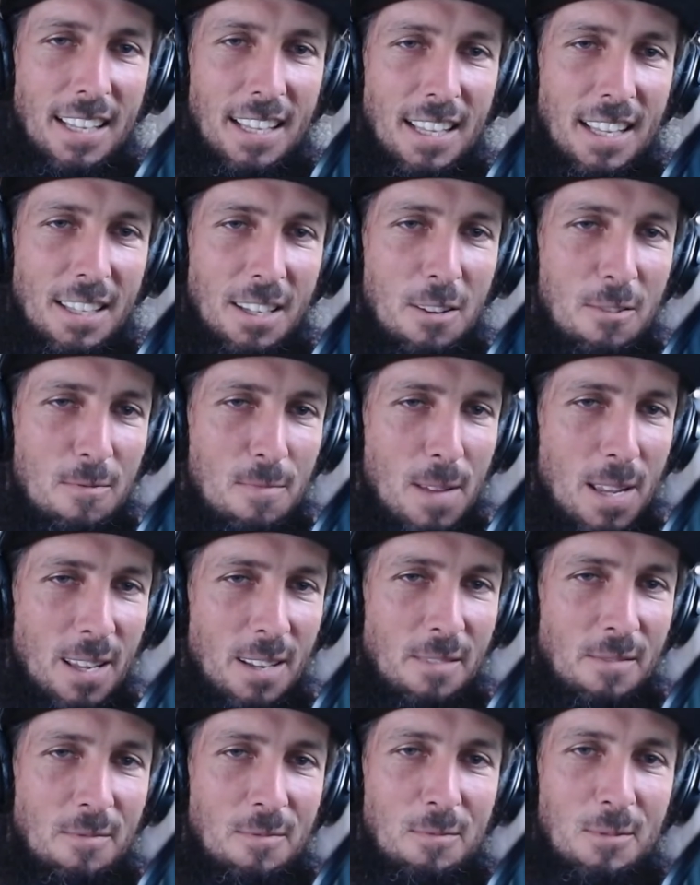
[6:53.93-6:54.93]

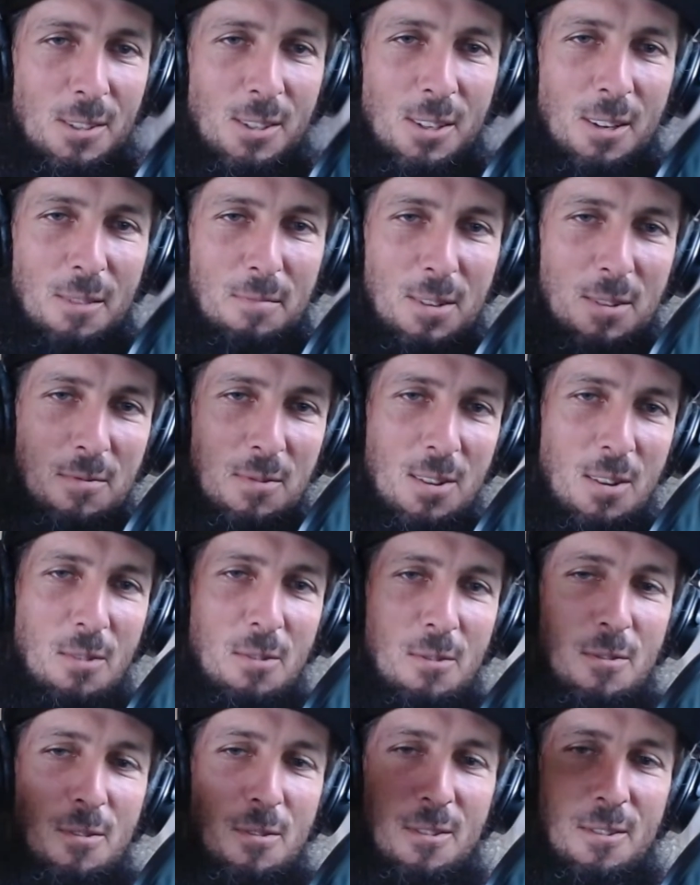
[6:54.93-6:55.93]
Goofman. What's up, New
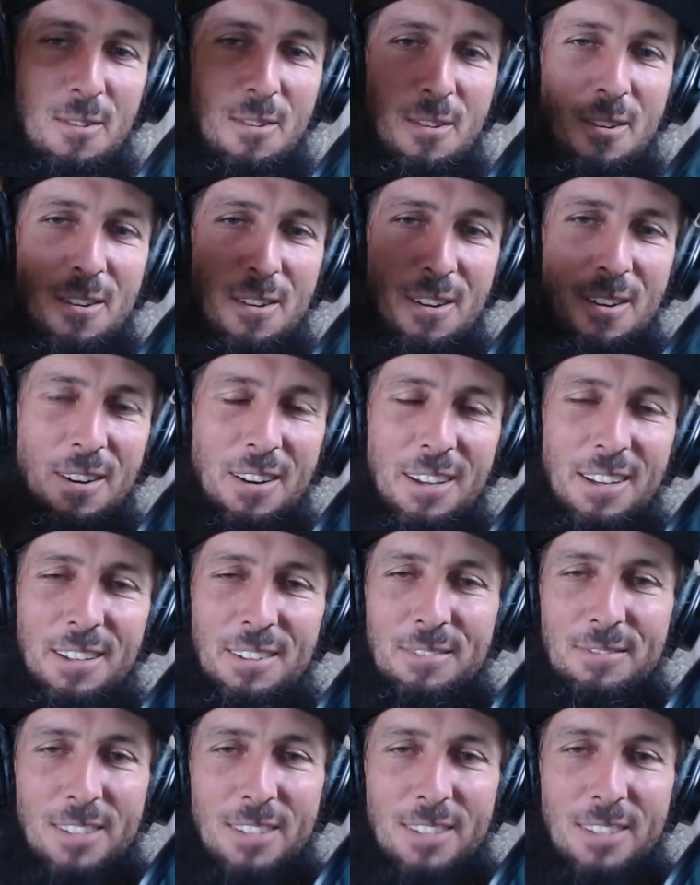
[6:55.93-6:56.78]
York?